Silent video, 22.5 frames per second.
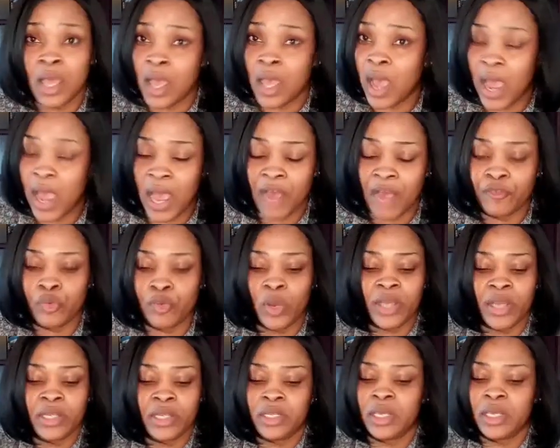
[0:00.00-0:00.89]
I have no
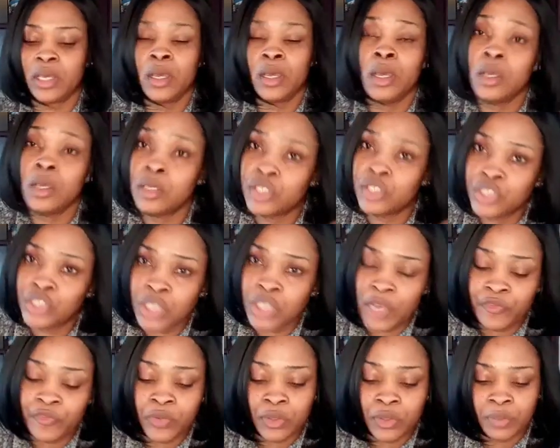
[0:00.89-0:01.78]
idea.
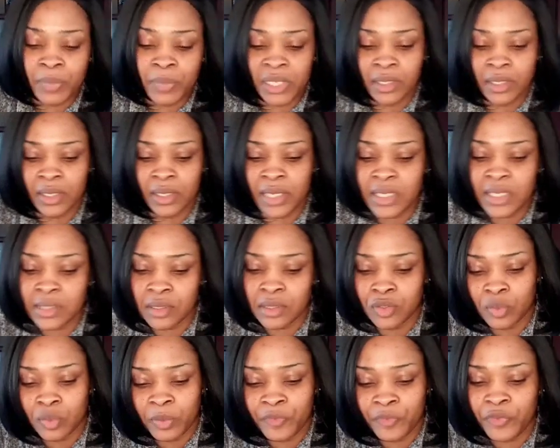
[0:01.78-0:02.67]
Sheffield made the list,
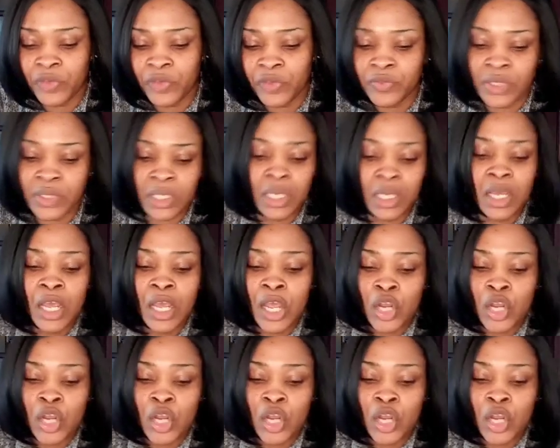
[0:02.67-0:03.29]
number 50.